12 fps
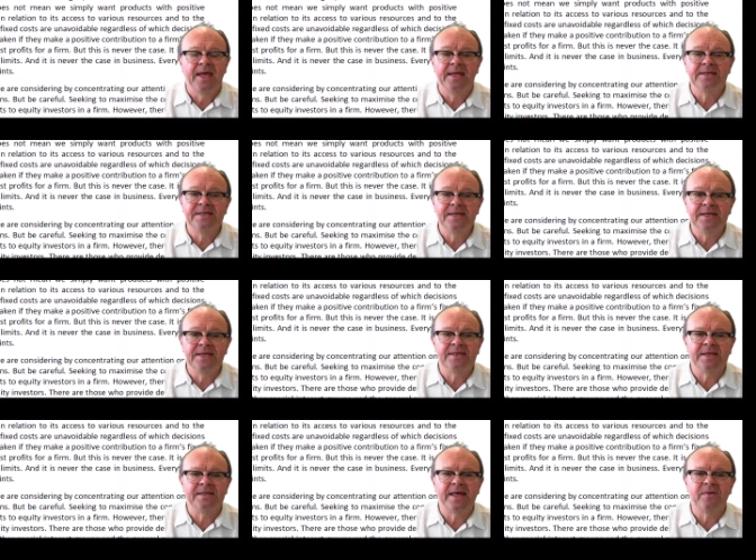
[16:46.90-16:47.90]

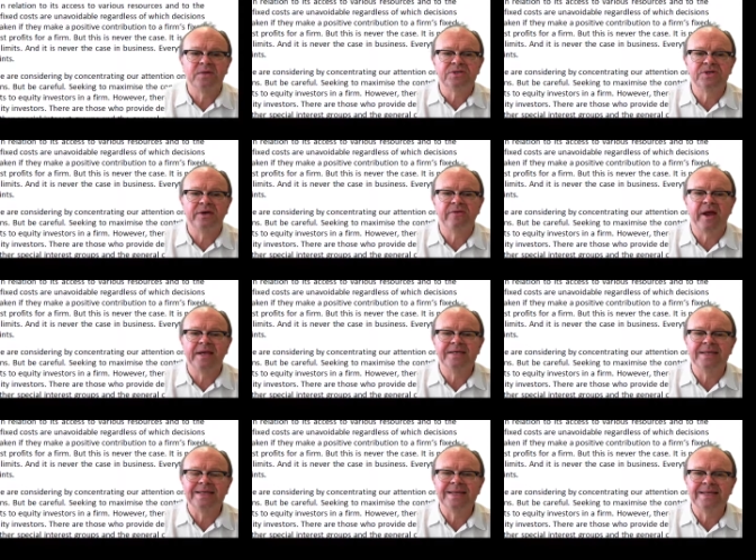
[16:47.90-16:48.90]
Indeed, they were
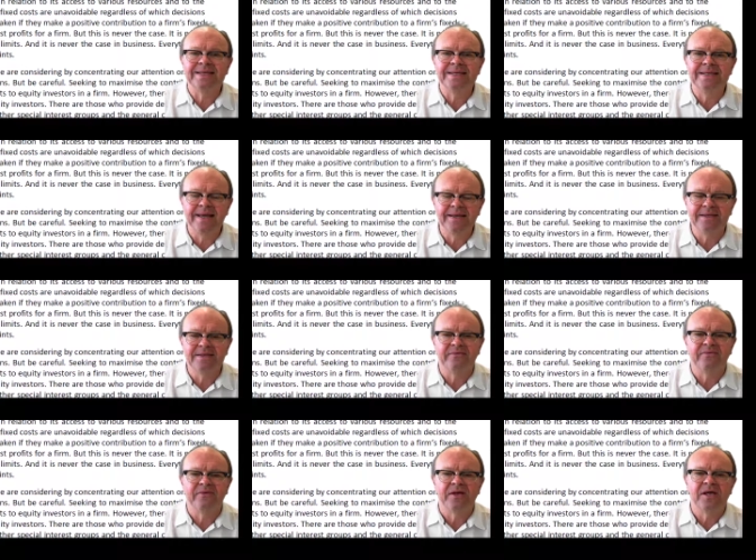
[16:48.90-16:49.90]
generating
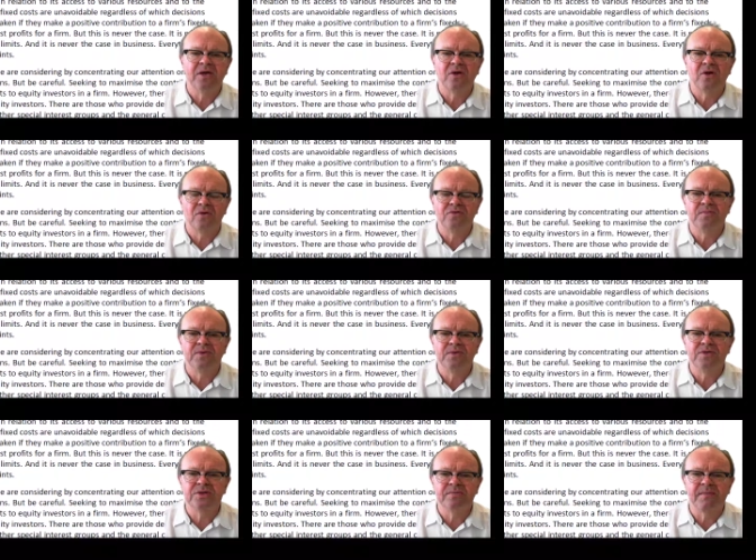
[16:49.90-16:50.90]
negative
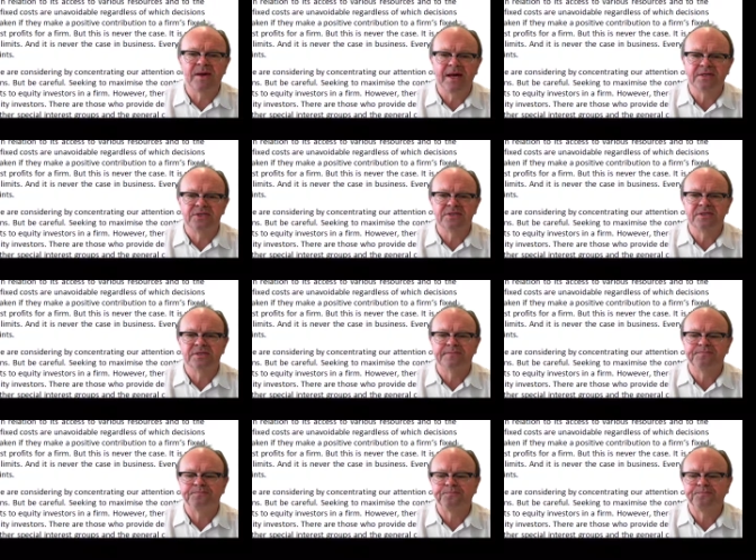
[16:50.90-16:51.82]
contribution margins.